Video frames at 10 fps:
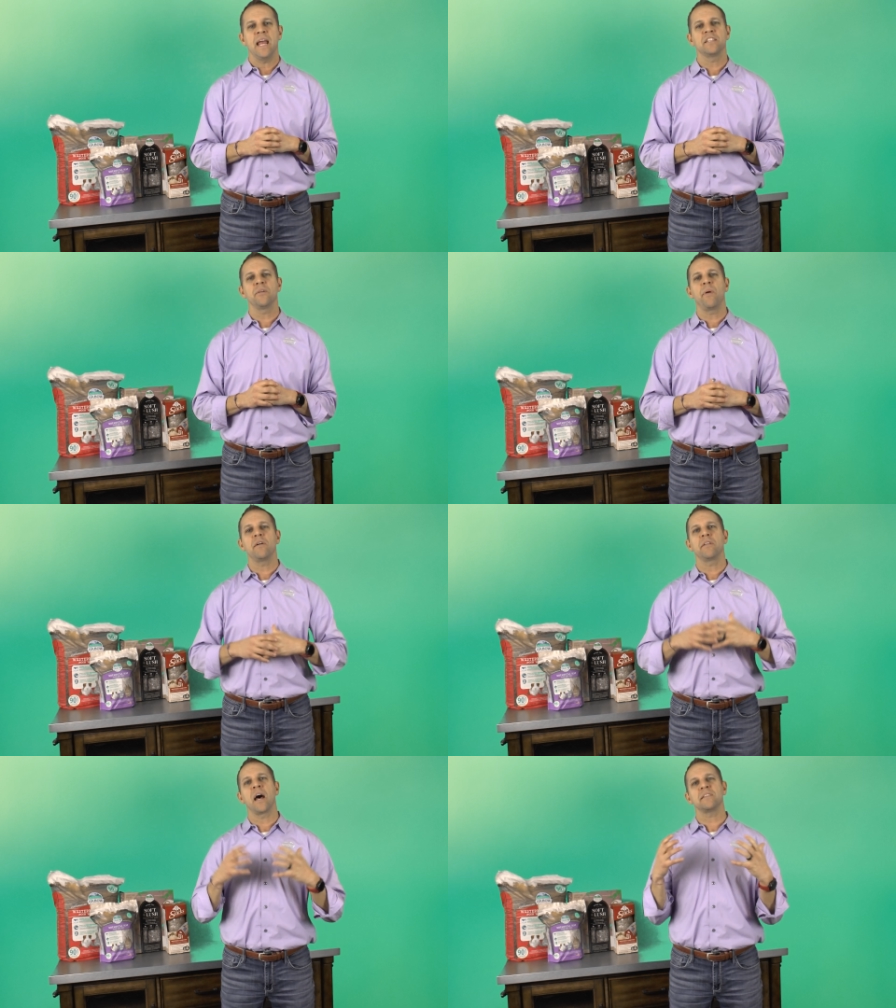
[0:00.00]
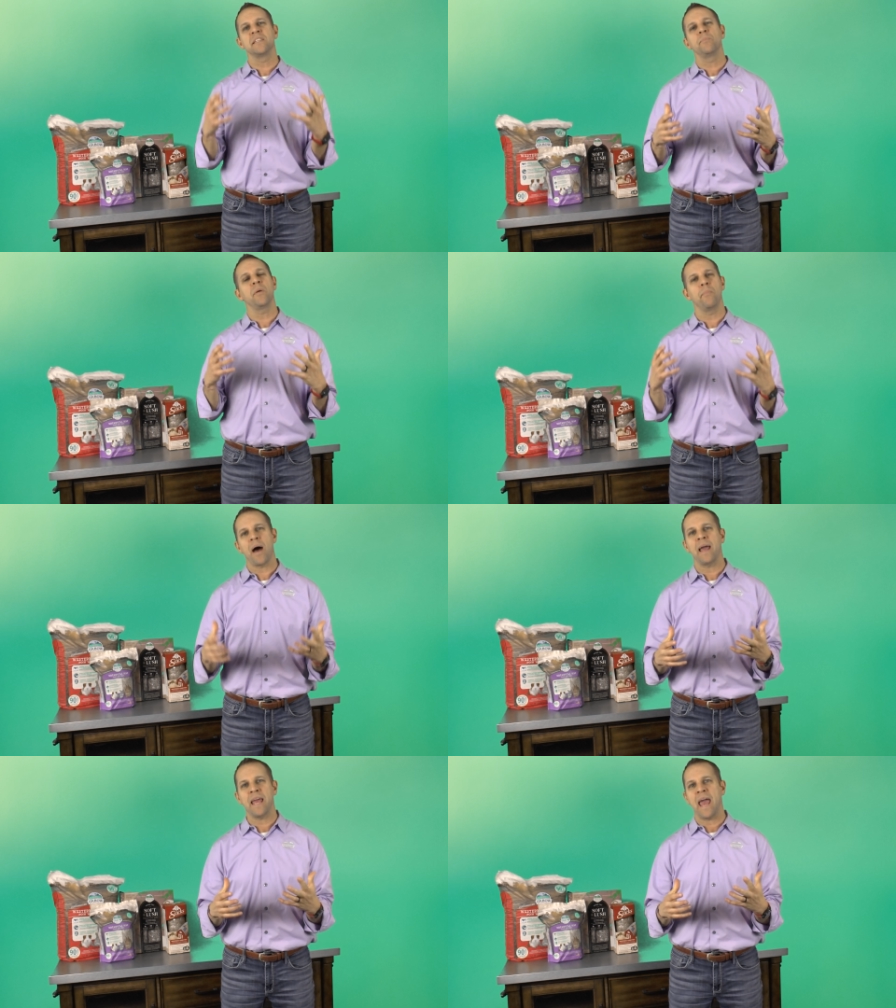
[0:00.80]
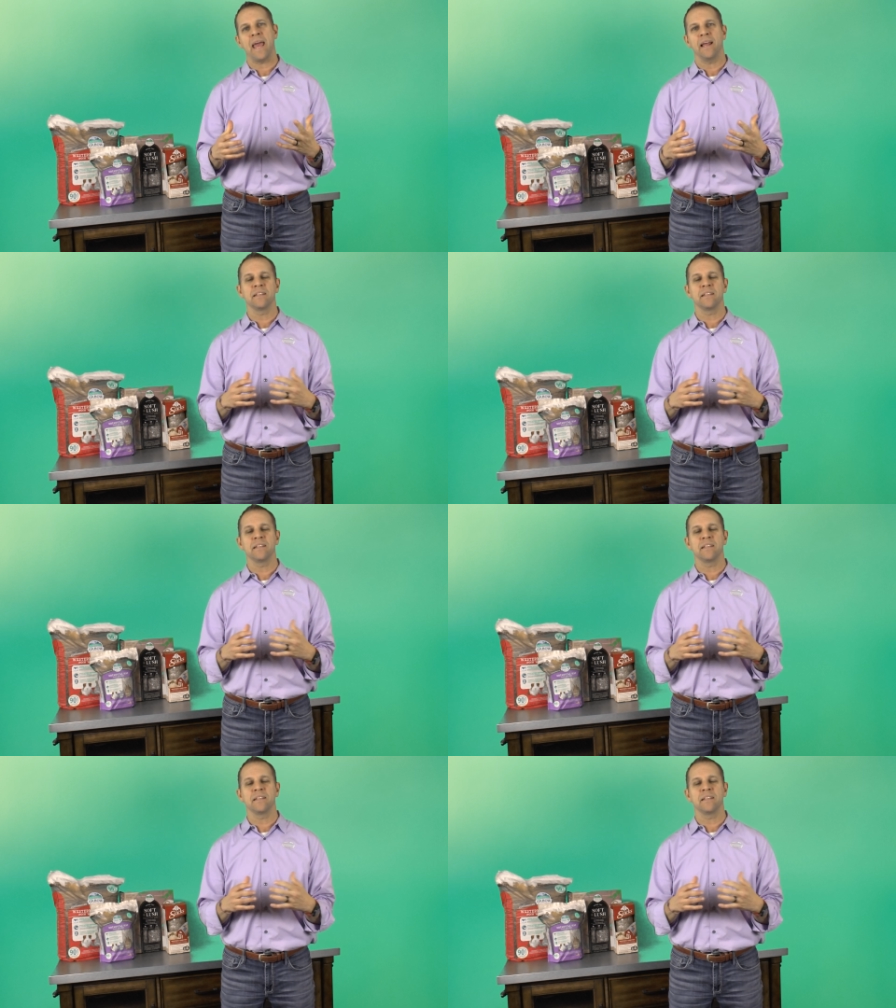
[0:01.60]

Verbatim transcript: It's about not simply buying hay.